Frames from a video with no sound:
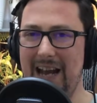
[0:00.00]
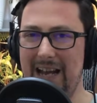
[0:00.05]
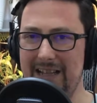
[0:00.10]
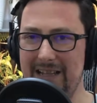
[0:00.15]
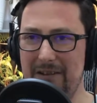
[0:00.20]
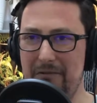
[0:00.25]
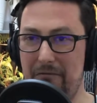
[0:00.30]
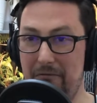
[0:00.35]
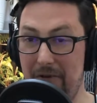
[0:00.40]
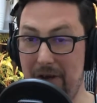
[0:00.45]

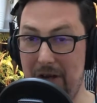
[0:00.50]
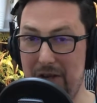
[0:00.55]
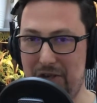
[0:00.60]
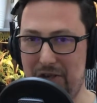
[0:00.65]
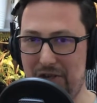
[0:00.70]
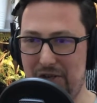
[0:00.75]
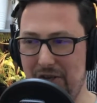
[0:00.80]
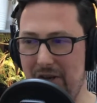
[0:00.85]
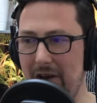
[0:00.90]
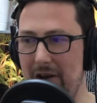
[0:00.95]
the
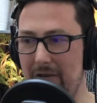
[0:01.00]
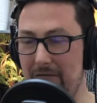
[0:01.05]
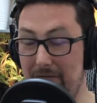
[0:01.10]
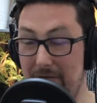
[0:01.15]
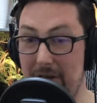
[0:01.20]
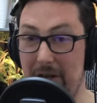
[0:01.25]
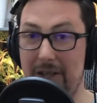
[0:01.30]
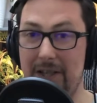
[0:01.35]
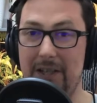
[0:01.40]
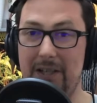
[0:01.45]
fish are
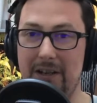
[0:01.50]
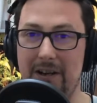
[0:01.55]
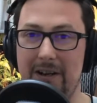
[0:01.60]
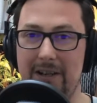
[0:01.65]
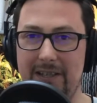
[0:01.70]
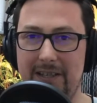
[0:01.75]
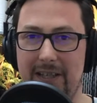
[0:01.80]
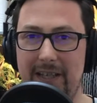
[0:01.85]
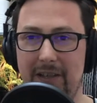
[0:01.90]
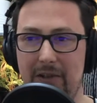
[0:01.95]

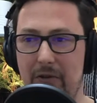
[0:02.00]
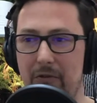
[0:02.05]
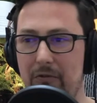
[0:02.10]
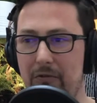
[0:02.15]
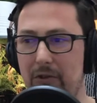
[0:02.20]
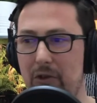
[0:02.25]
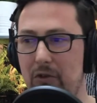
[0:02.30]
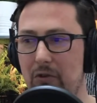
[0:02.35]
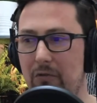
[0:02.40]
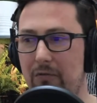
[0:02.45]
fertilizing your
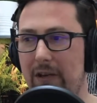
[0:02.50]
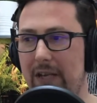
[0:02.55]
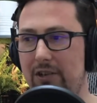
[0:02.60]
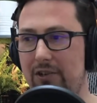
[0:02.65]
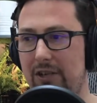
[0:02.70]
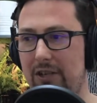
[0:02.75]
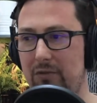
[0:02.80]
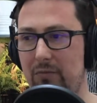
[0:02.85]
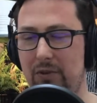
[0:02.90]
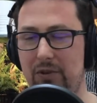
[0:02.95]

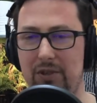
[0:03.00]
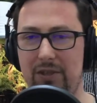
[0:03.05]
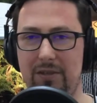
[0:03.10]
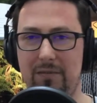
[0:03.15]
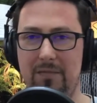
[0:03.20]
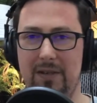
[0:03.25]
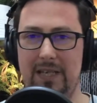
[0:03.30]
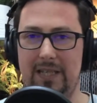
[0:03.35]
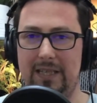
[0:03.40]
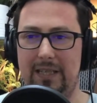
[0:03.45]
veggies, which is
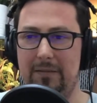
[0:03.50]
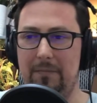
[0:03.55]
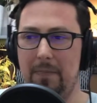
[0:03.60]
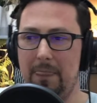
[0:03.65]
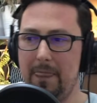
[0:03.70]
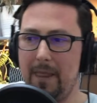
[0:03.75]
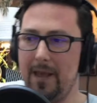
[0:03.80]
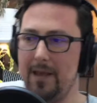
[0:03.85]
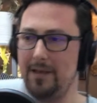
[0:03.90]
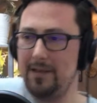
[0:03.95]
amazing.
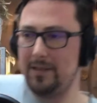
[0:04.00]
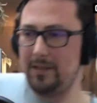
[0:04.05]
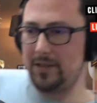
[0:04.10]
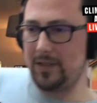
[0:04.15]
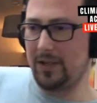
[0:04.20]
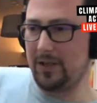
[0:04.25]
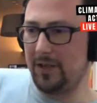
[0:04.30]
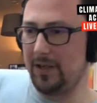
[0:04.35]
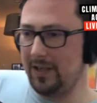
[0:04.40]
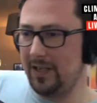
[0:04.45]

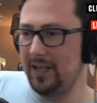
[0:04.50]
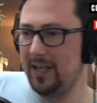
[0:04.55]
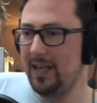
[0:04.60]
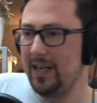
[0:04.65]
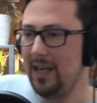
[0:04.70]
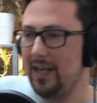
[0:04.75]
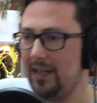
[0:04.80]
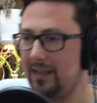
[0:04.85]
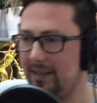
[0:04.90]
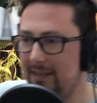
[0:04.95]
So
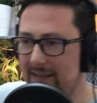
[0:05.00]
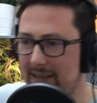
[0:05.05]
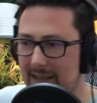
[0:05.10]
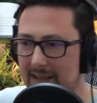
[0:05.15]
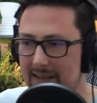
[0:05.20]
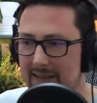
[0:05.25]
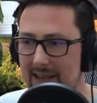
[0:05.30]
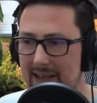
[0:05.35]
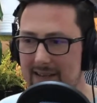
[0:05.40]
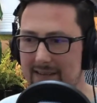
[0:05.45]

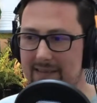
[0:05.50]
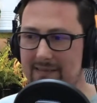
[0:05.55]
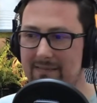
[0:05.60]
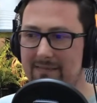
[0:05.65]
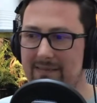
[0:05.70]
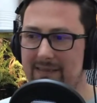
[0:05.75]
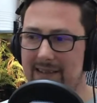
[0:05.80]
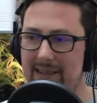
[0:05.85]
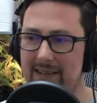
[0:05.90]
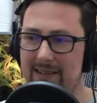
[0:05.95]

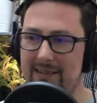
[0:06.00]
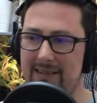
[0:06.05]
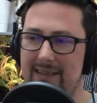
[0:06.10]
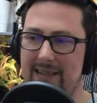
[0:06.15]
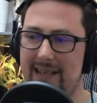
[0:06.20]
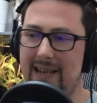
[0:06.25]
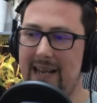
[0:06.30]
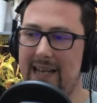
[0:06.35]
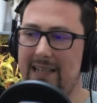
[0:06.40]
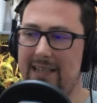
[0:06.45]
the
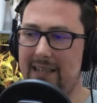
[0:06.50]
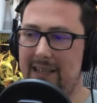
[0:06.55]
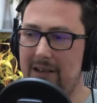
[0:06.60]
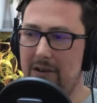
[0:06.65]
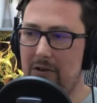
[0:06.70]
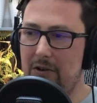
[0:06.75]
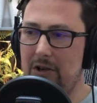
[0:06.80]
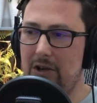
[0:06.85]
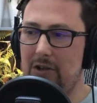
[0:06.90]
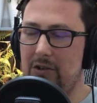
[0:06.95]
next thing
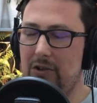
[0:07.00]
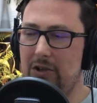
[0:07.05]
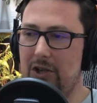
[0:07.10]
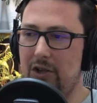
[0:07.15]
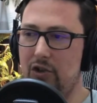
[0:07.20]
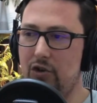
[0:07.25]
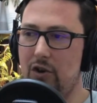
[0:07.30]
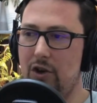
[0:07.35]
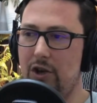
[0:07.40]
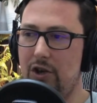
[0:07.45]
I'm going to
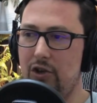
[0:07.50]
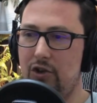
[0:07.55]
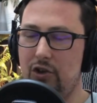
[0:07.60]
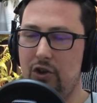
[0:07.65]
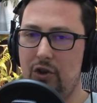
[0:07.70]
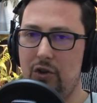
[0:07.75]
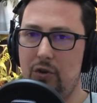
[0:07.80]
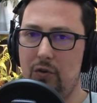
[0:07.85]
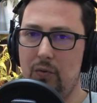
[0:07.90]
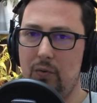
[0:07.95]
try and
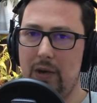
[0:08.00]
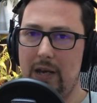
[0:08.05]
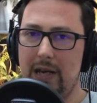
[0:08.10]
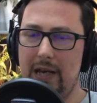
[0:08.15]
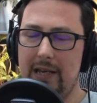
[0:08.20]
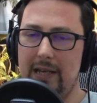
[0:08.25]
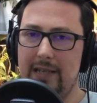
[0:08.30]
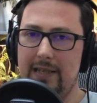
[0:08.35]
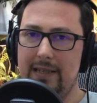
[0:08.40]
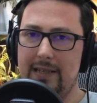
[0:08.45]
do
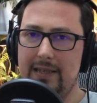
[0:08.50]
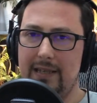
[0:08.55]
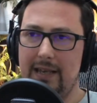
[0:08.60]
is